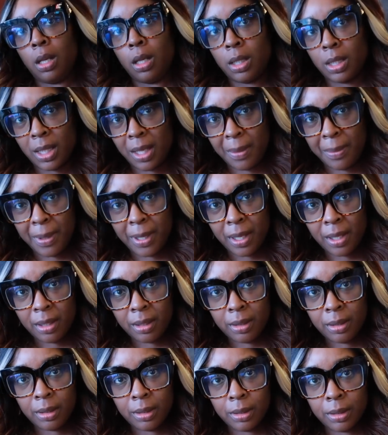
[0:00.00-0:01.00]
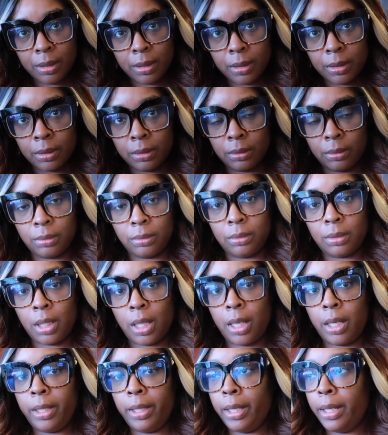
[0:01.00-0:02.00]
Is that better?
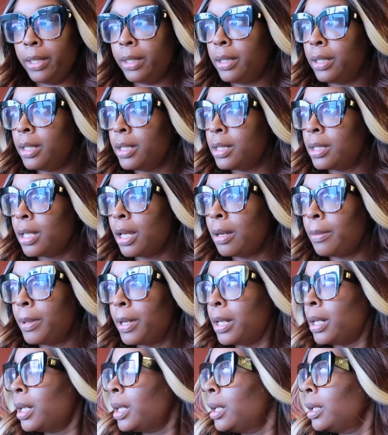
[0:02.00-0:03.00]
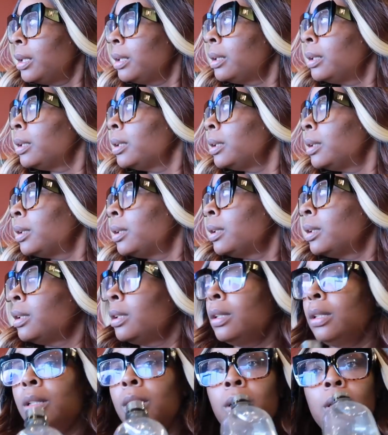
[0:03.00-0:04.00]
I ain't got nothing to talk about now.
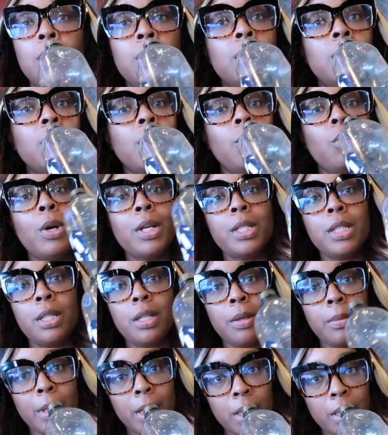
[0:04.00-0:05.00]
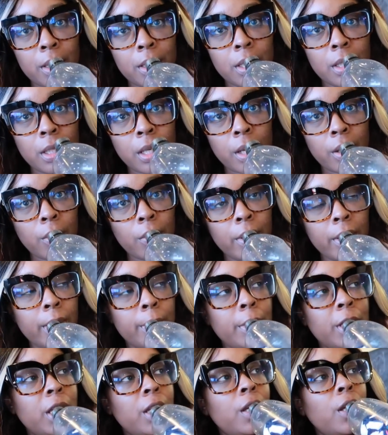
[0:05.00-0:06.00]
I'm watching everybody that's in my
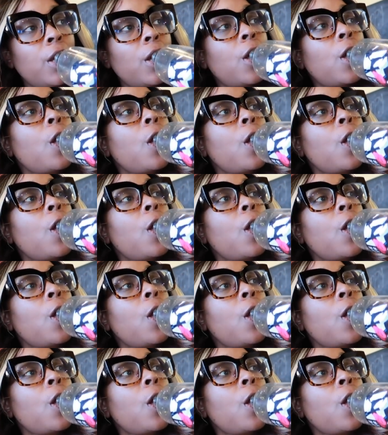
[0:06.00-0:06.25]
prayer meeting.